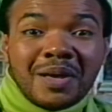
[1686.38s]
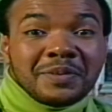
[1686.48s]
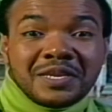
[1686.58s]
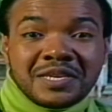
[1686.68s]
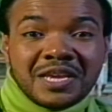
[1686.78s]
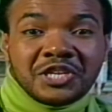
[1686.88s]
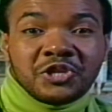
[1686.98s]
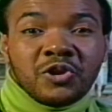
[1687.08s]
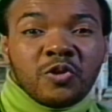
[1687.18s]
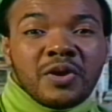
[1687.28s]
happy to say
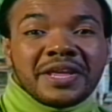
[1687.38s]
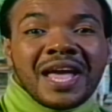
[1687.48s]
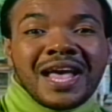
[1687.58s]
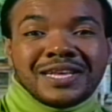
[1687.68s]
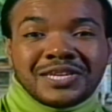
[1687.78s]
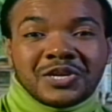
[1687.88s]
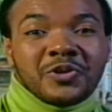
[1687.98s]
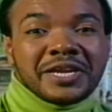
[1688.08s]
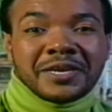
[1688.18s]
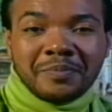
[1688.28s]
she already has a
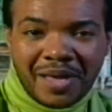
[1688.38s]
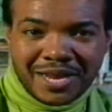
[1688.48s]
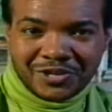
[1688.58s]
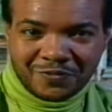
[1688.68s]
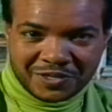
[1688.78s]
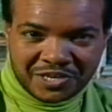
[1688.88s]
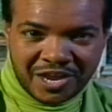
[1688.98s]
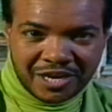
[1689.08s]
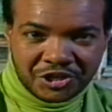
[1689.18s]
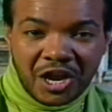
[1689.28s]
great command of the
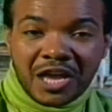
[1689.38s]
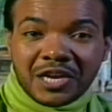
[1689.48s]
stage.